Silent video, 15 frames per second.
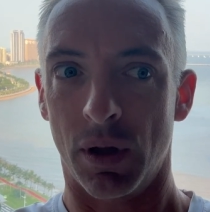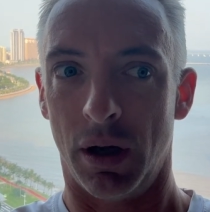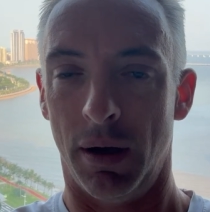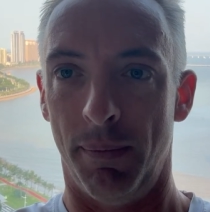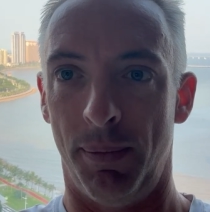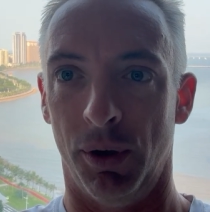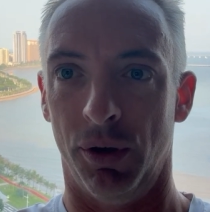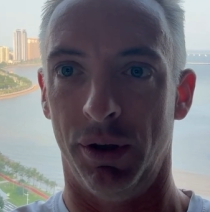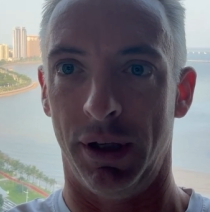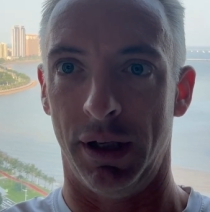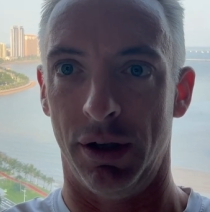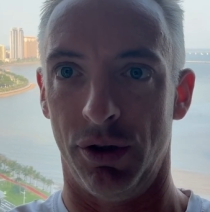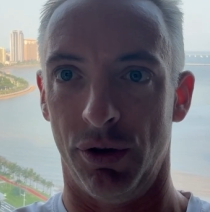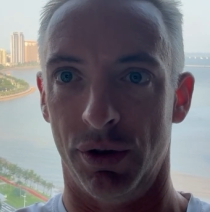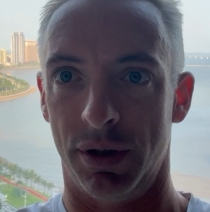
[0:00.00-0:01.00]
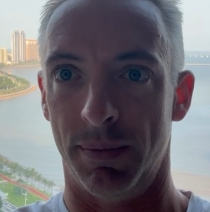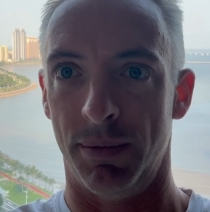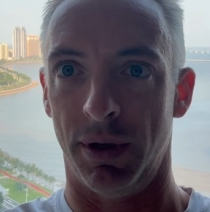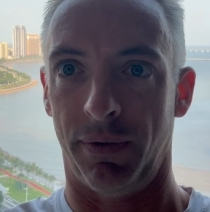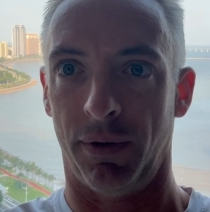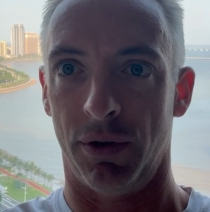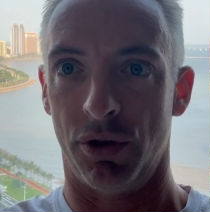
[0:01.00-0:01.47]
ability to do some
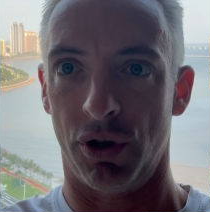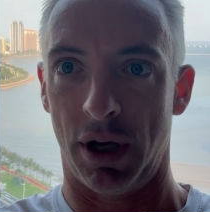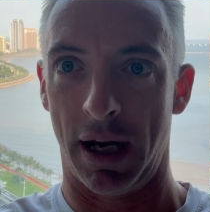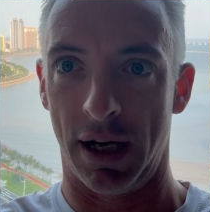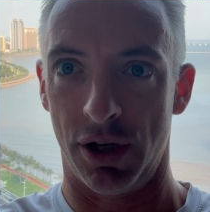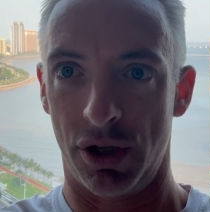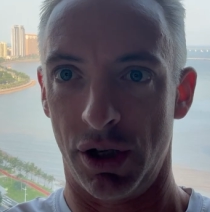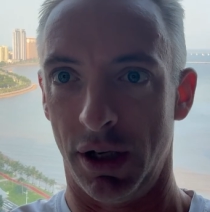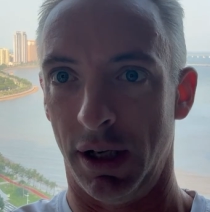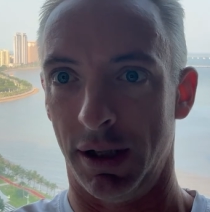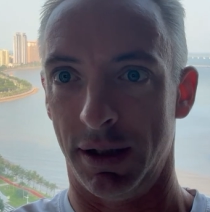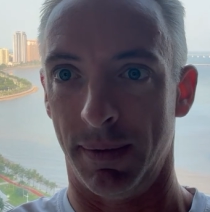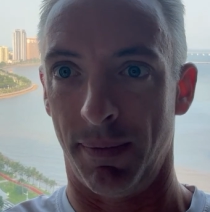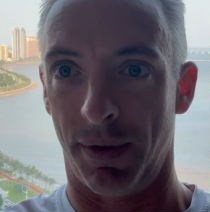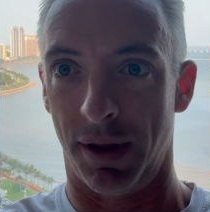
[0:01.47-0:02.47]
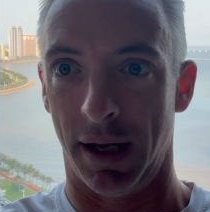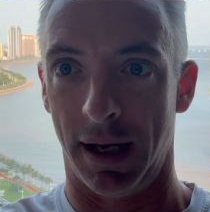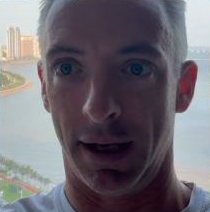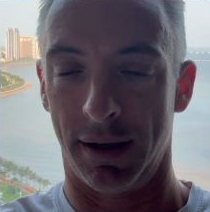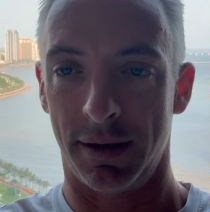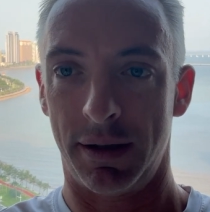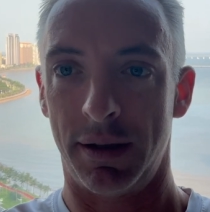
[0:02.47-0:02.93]
differentiation and some
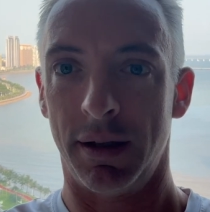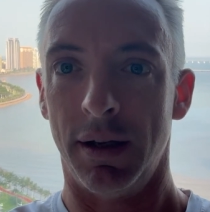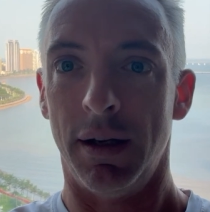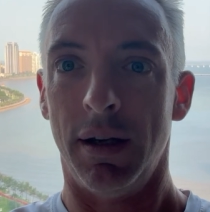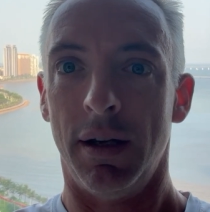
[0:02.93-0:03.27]
things,